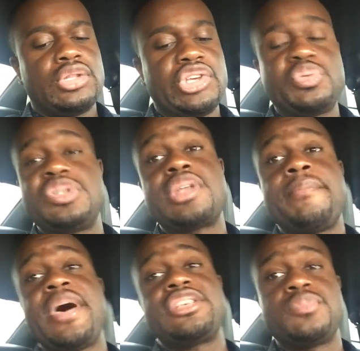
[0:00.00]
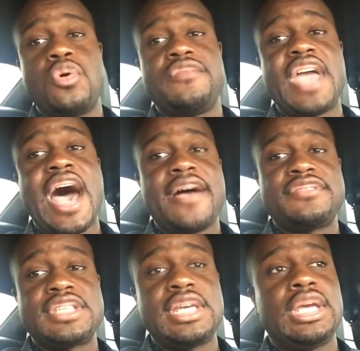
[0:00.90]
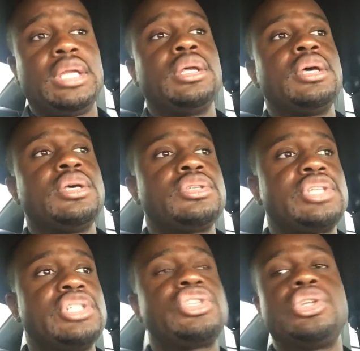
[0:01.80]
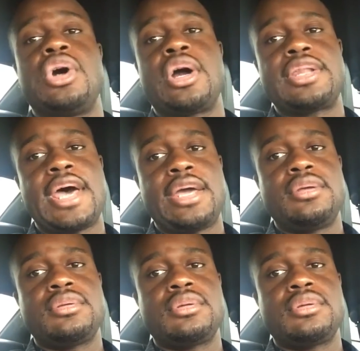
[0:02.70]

this was the best movie I've seen since The Dark Knight.